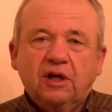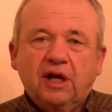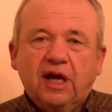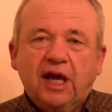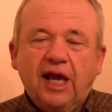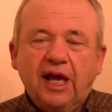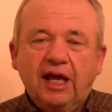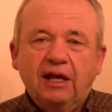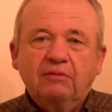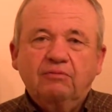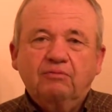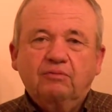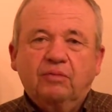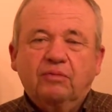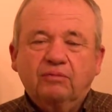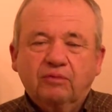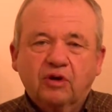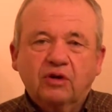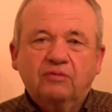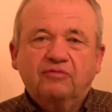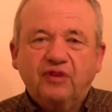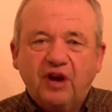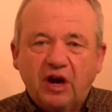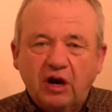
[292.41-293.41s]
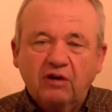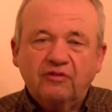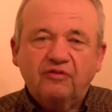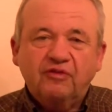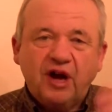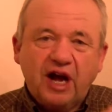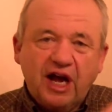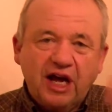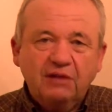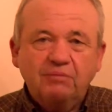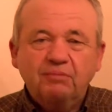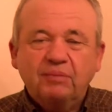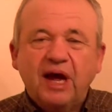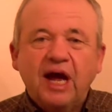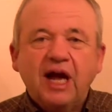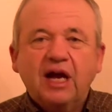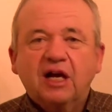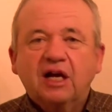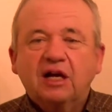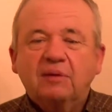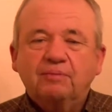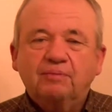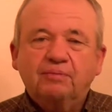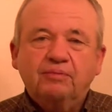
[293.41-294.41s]
and could verify and
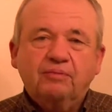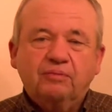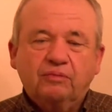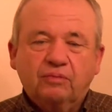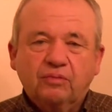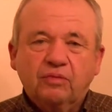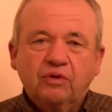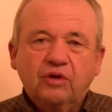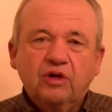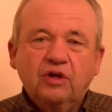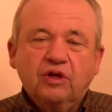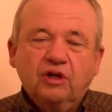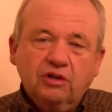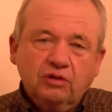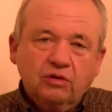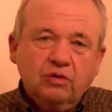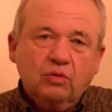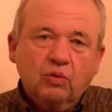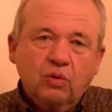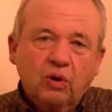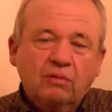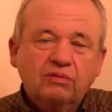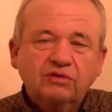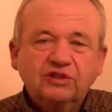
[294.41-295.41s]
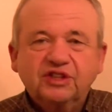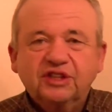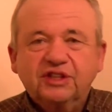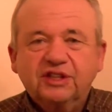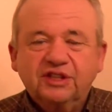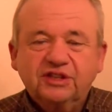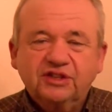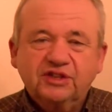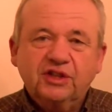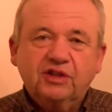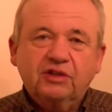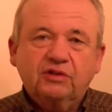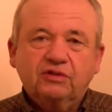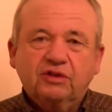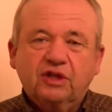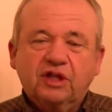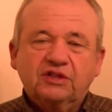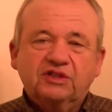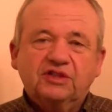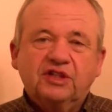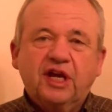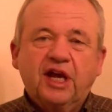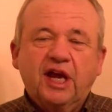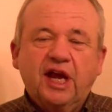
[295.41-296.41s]
back up what was in the Steele
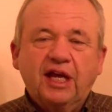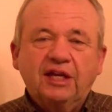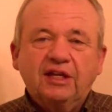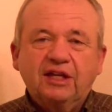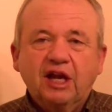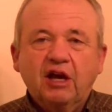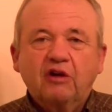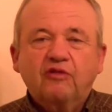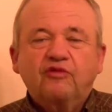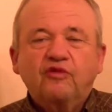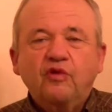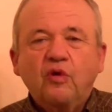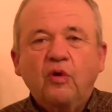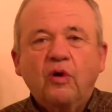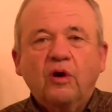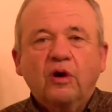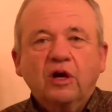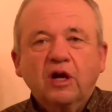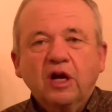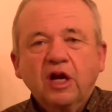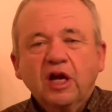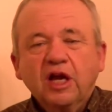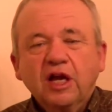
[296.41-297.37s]
dossier, and therefore